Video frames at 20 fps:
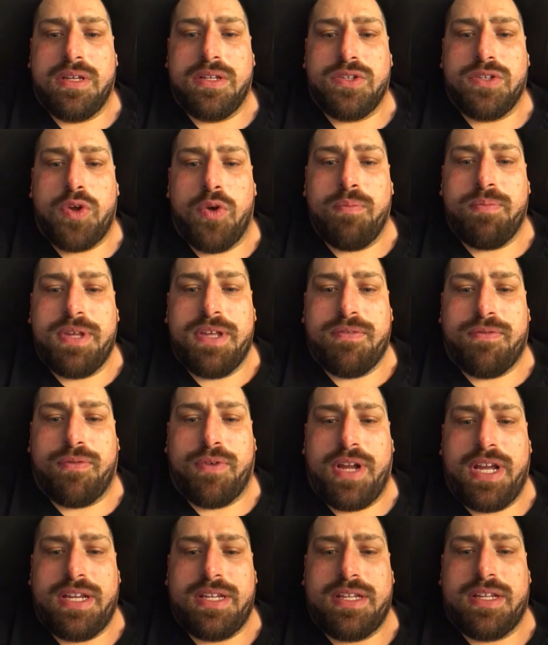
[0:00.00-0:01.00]
don't be
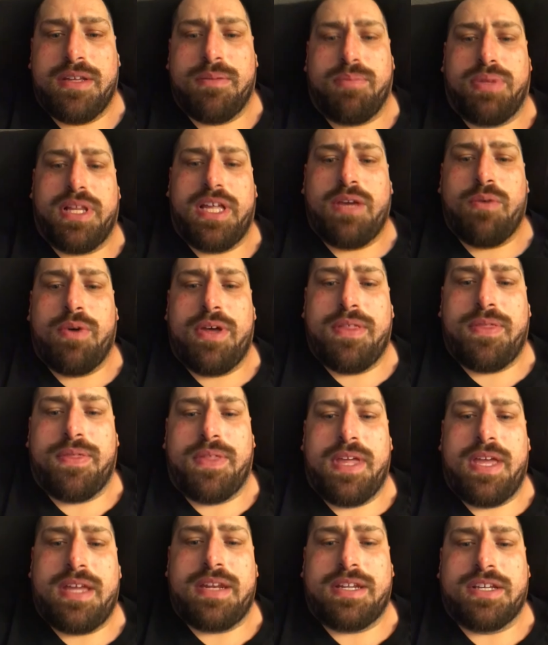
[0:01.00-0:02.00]
afraid to play with
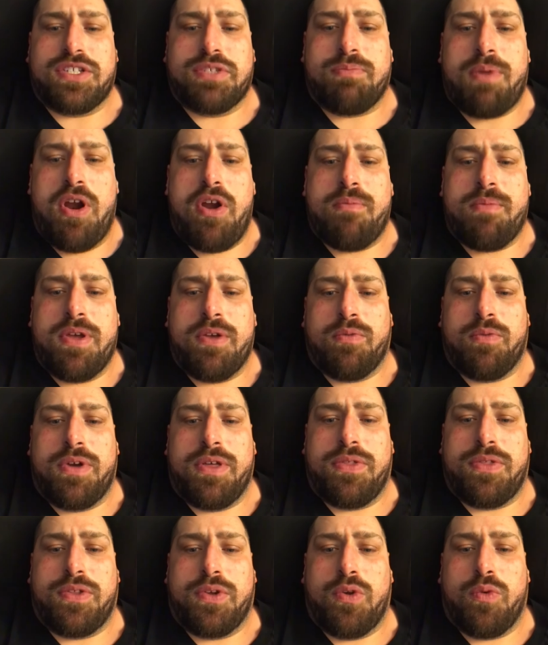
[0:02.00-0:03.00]
and experiment
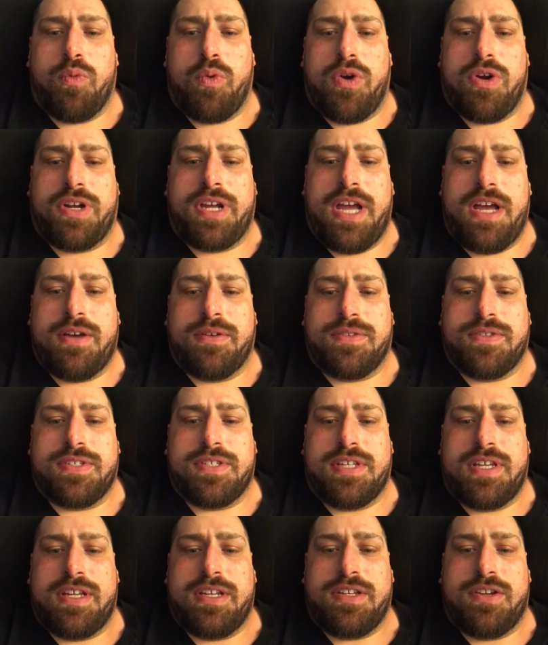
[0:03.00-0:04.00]
with your
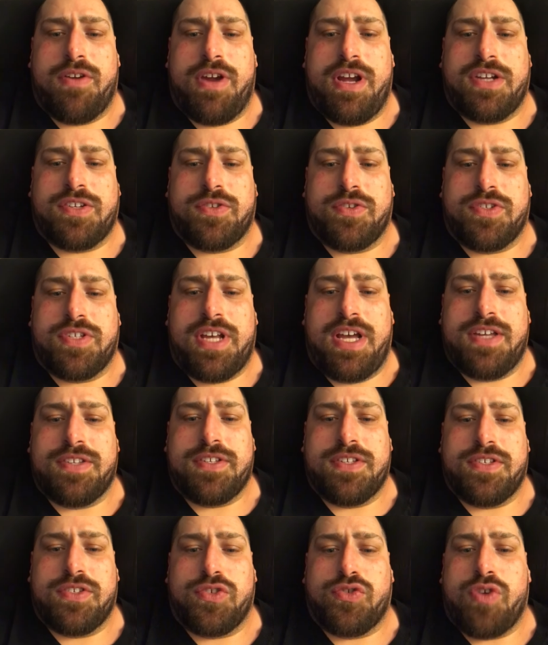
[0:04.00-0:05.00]
workouts and your
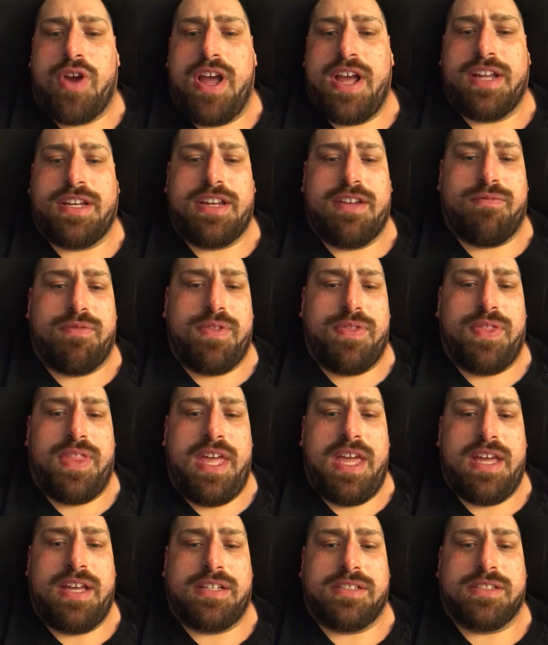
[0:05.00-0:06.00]
exercises, trying different
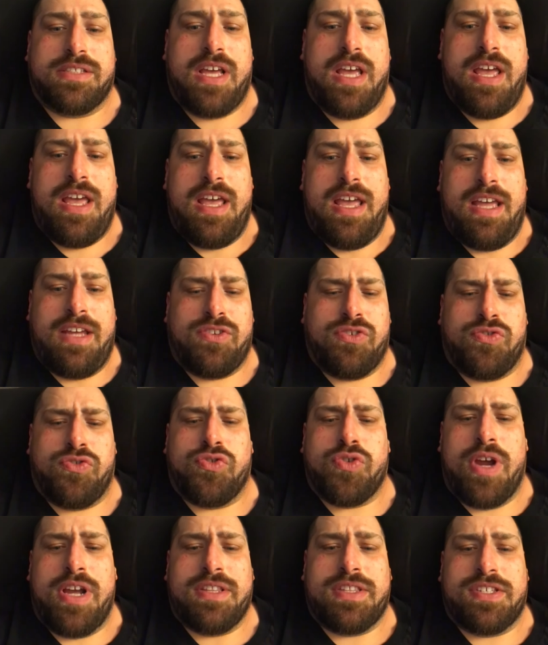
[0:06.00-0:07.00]
things and
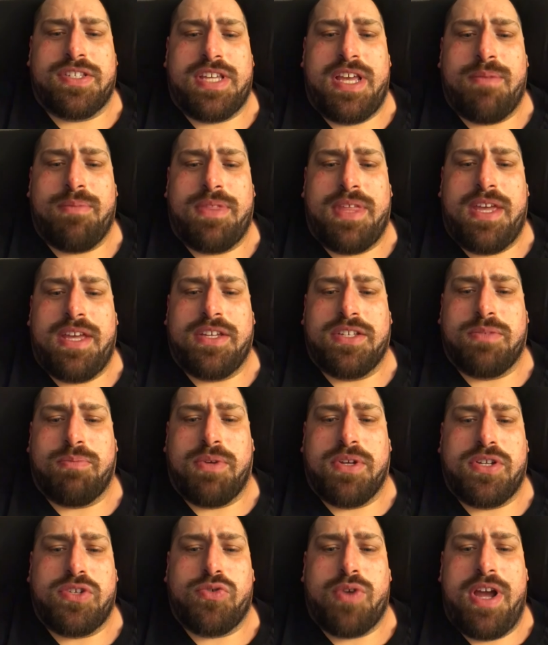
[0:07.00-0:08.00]
trying the same things,
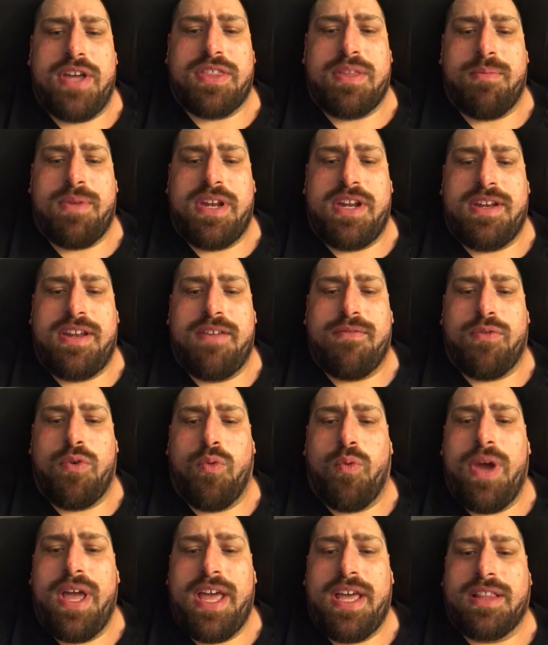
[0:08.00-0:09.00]
but trying them in a different
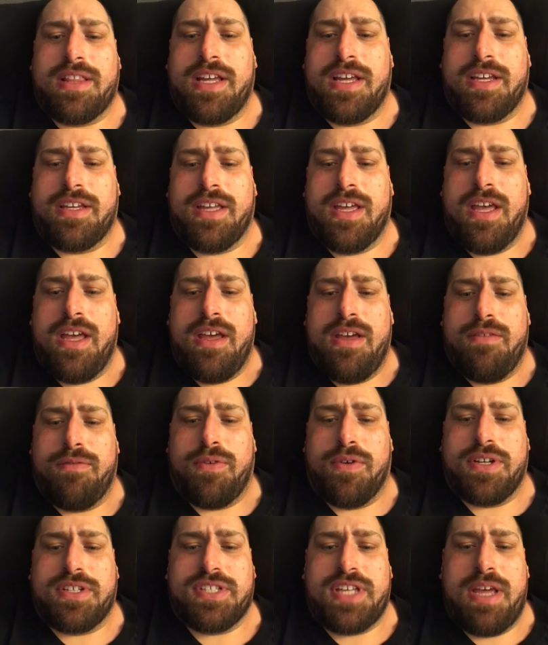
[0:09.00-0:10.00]
way. Like,
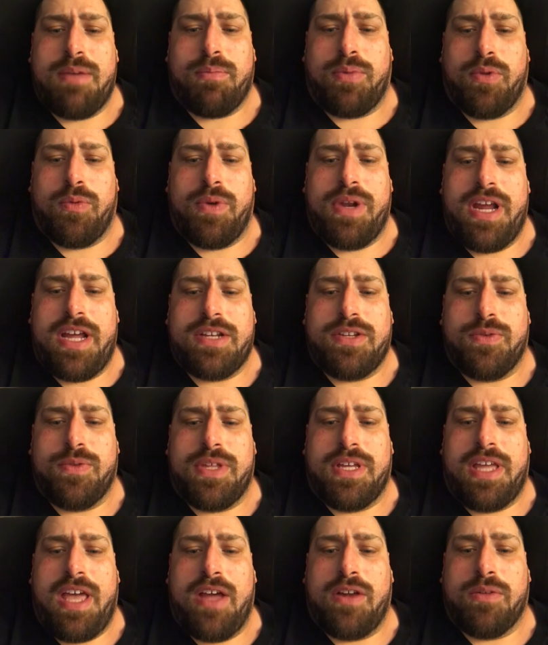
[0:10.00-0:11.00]
for example, when I do
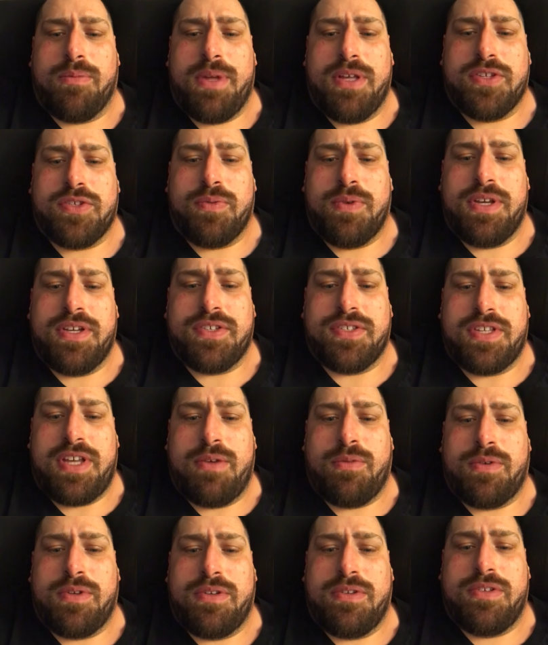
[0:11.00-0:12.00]
the kettlebell swings, I
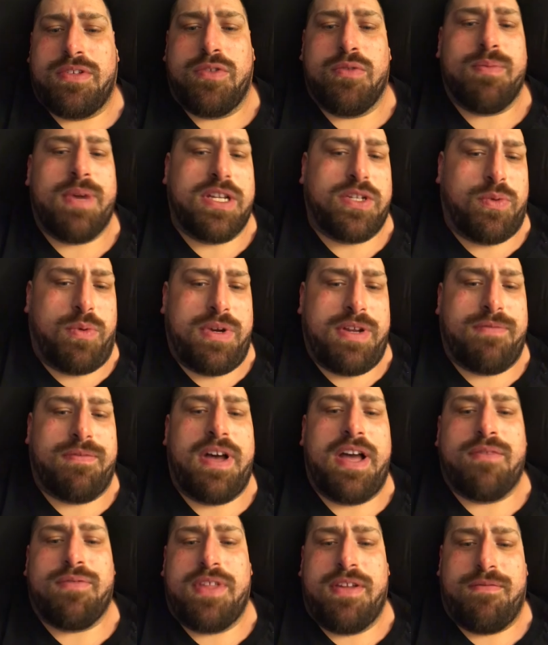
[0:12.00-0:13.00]
would do my
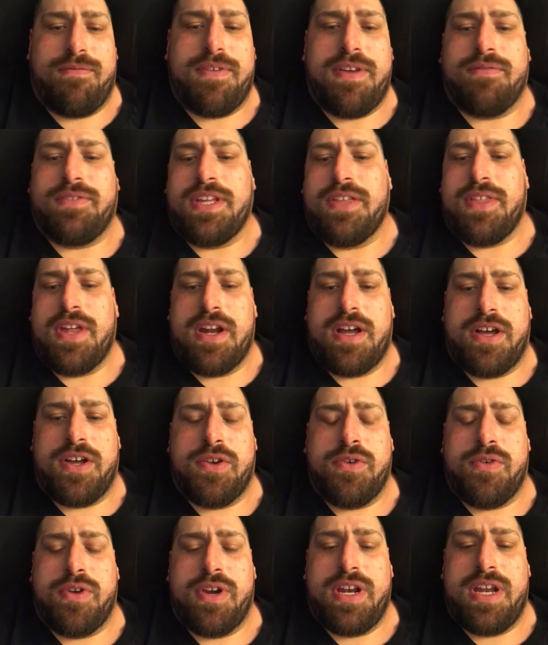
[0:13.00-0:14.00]
25, then 50, then
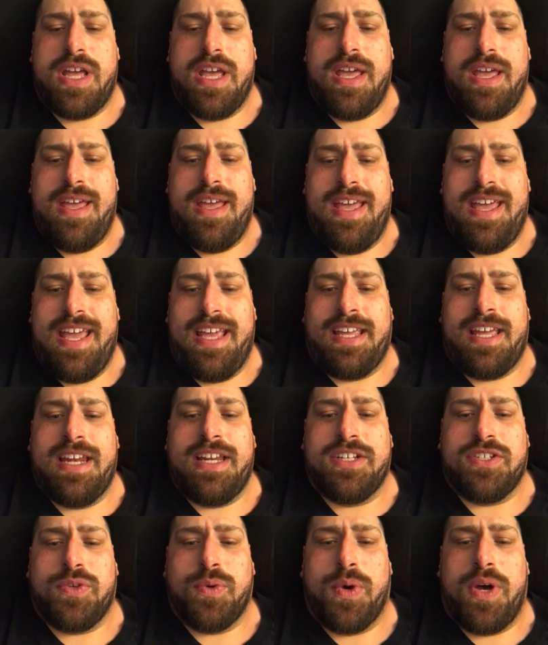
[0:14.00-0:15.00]
100. And
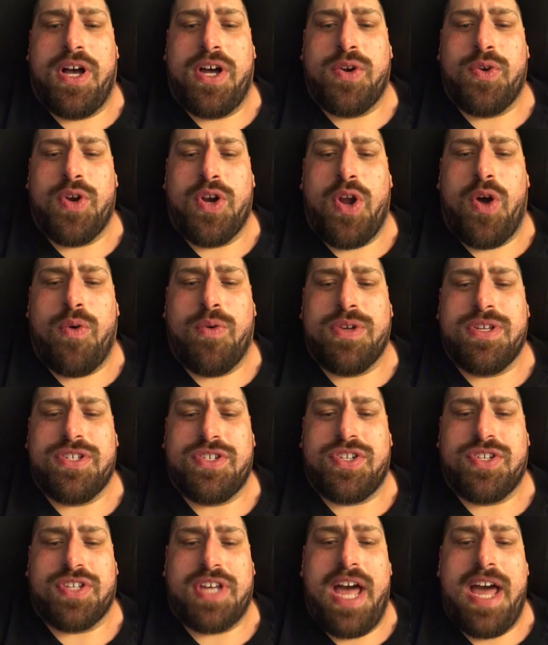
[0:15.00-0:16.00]
getting to 100 always
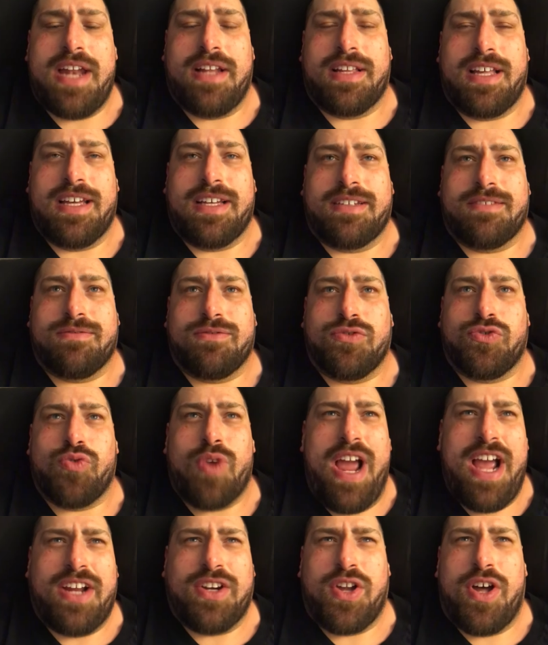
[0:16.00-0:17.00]
just kind of like
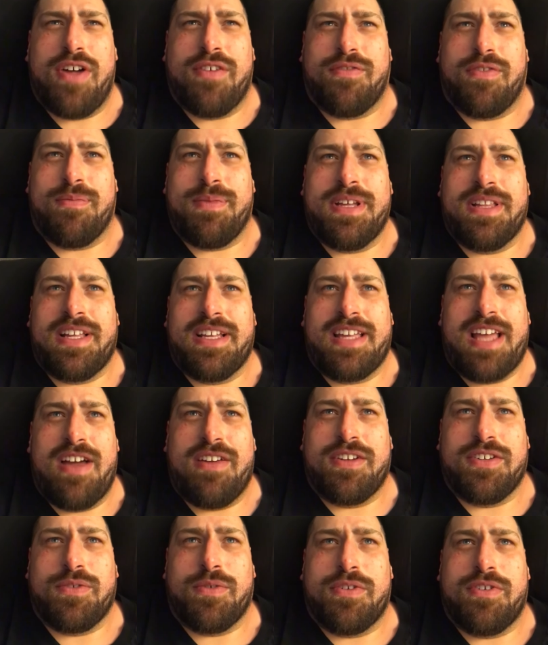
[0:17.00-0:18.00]
dragged on for me, like
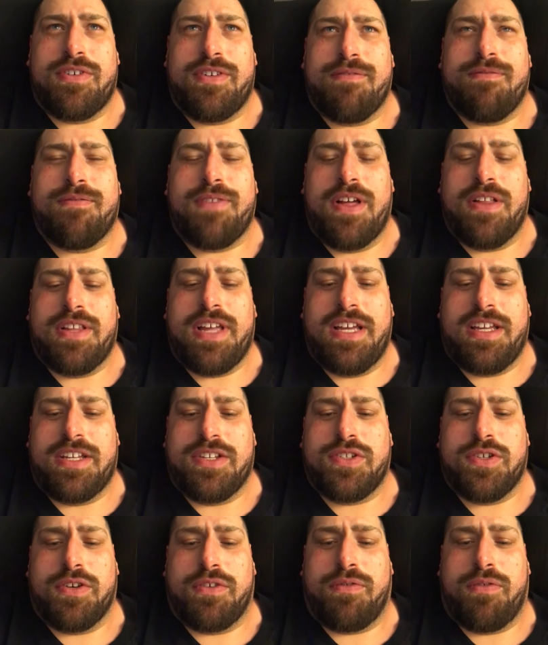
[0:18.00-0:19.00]
counting to 100, it felt like it
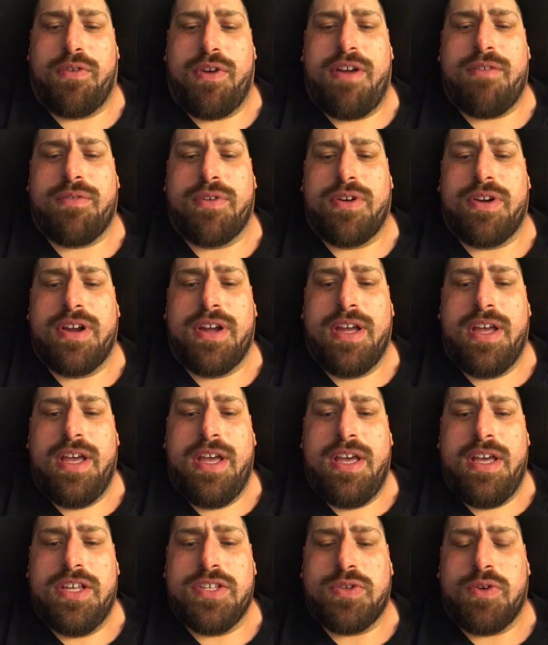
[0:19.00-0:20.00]
took forever.
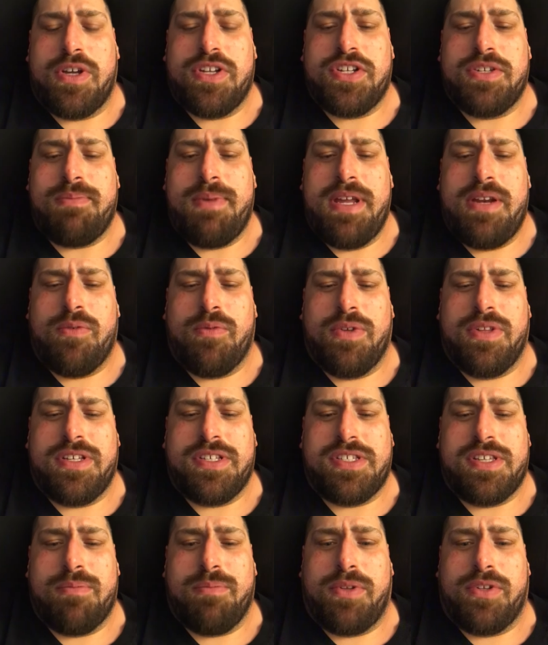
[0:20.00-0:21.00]
So I just made a really
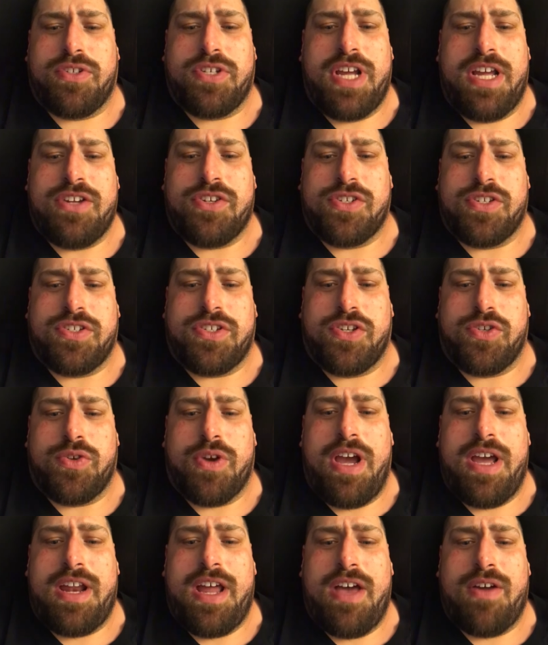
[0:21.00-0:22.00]
simple change just to
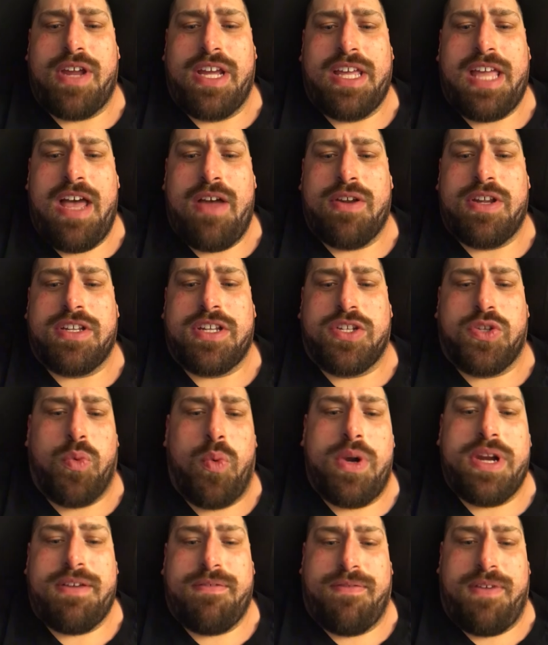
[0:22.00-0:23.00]
try it out. I counted to
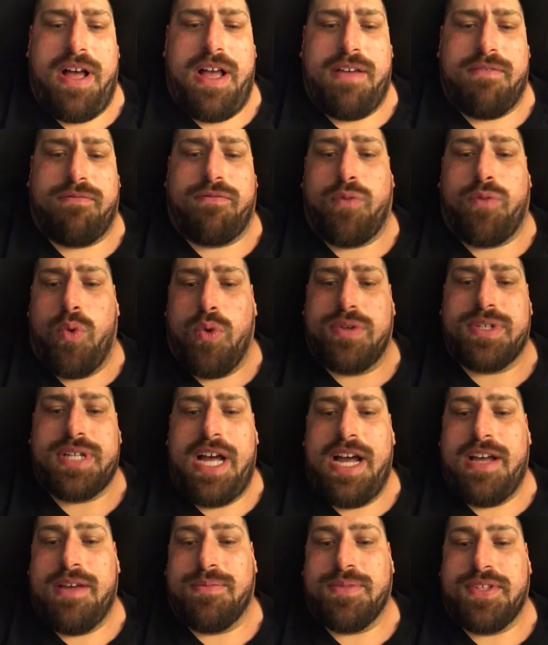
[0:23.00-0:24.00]
25 four
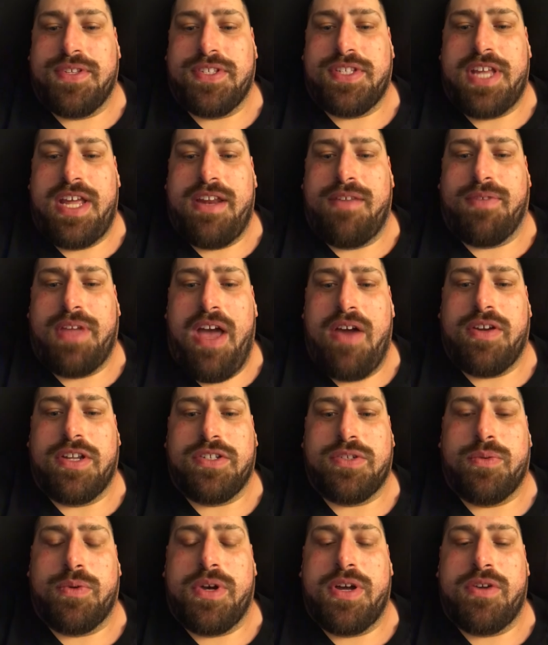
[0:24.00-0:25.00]
times instead of counting
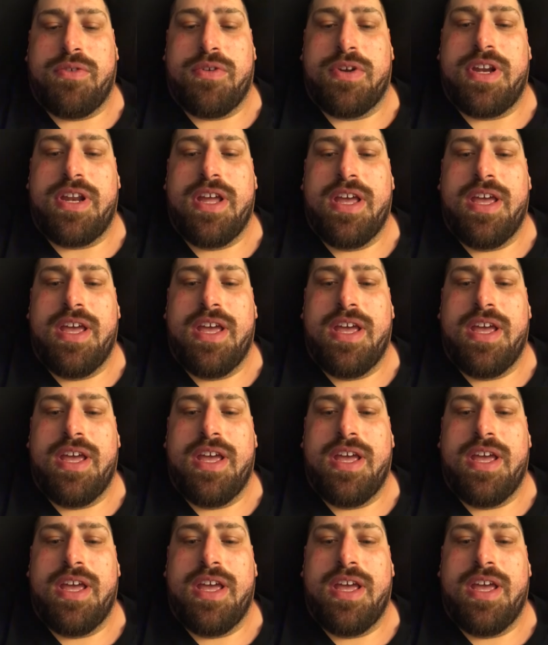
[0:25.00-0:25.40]
to 100.